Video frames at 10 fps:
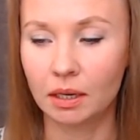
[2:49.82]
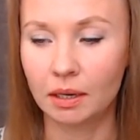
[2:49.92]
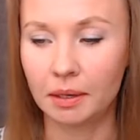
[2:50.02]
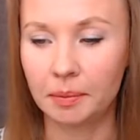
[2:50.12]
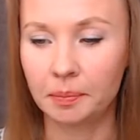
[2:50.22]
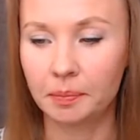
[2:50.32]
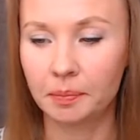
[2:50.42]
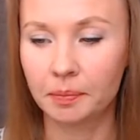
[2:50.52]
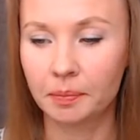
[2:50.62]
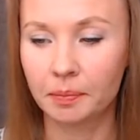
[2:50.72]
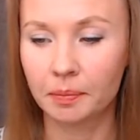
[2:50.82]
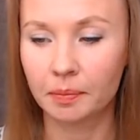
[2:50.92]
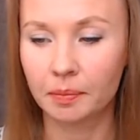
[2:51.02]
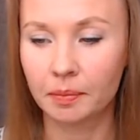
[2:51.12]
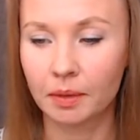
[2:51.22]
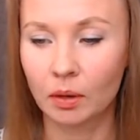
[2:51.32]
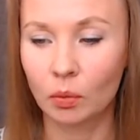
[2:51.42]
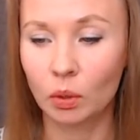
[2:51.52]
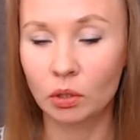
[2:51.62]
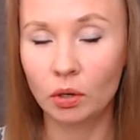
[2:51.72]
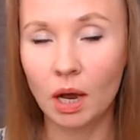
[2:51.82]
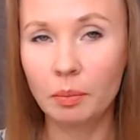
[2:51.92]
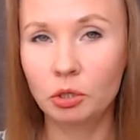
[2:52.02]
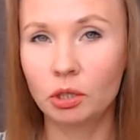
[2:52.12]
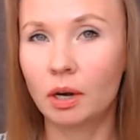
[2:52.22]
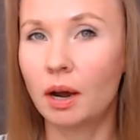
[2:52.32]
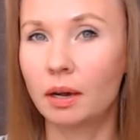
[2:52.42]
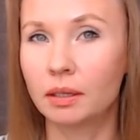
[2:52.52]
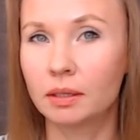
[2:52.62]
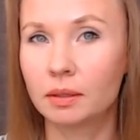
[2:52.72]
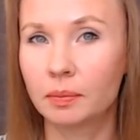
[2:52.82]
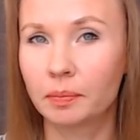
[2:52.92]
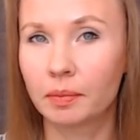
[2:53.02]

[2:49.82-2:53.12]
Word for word: um, when you capture eyes,